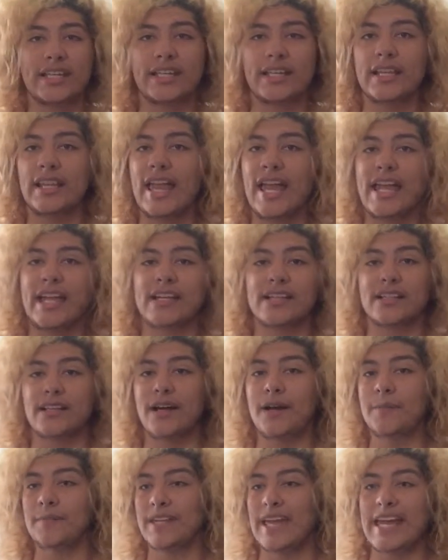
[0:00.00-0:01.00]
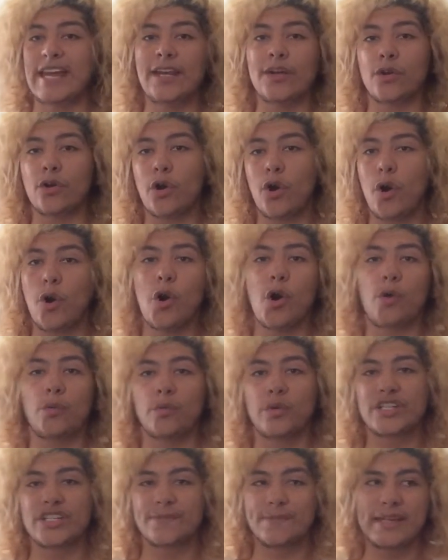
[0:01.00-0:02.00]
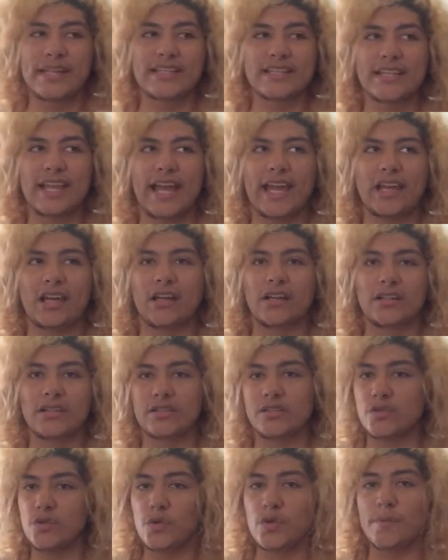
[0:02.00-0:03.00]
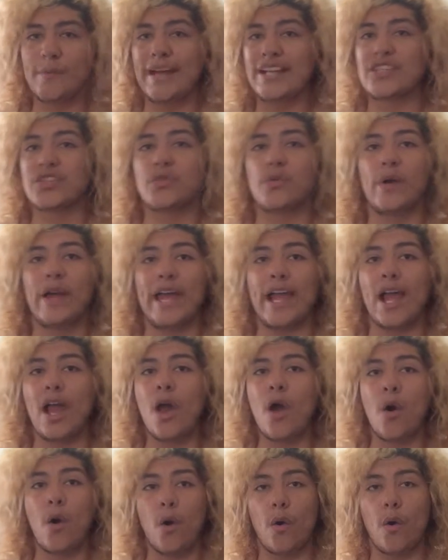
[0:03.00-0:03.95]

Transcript: like, get in or go home, which means, like, do the match quick,